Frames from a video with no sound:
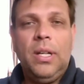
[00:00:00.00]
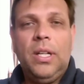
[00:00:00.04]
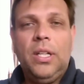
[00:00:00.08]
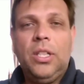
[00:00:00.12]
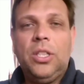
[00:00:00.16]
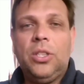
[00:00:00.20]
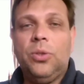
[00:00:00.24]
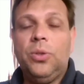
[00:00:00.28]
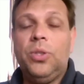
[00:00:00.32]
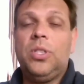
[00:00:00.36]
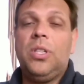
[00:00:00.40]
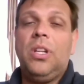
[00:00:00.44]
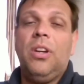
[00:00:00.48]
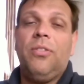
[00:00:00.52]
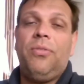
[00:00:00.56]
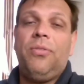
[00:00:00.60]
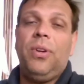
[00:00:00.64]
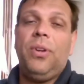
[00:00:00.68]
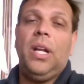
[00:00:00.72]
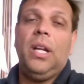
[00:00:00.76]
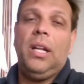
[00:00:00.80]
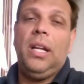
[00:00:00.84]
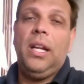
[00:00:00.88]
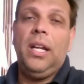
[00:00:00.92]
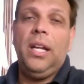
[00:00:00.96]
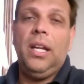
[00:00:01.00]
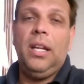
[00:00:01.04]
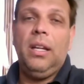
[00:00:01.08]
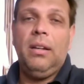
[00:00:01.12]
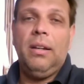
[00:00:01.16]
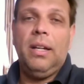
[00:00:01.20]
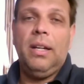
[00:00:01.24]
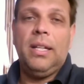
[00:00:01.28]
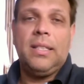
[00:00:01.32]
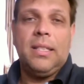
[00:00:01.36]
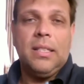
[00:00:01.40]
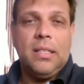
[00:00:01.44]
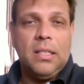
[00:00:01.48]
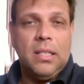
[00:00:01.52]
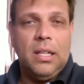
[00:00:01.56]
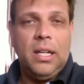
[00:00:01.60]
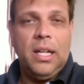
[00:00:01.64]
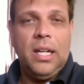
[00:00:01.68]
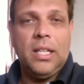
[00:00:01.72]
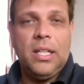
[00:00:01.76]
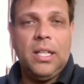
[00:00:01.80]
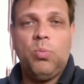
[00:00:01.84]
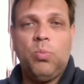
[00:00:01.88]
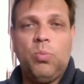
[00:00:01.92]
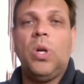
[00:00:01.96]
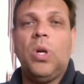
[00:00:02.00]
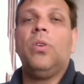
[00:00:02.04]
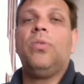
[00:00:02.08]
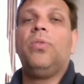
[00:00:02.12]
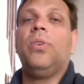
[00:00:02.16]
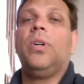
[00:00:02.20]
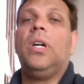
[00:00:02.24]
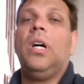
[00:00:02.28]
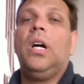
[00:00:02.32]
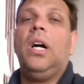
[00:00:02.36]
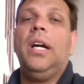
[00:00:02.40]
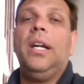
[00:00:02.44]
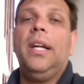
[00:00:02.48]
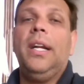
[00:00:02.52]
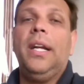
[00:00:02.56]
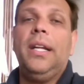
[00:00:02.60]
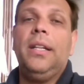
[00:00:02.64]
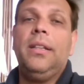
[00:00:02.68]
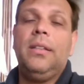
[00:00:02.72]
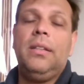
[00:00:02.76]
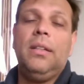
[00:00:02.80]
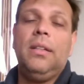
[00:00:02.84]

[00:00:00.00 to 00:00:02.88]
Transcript: So it's definitely SSI has one of a kind, and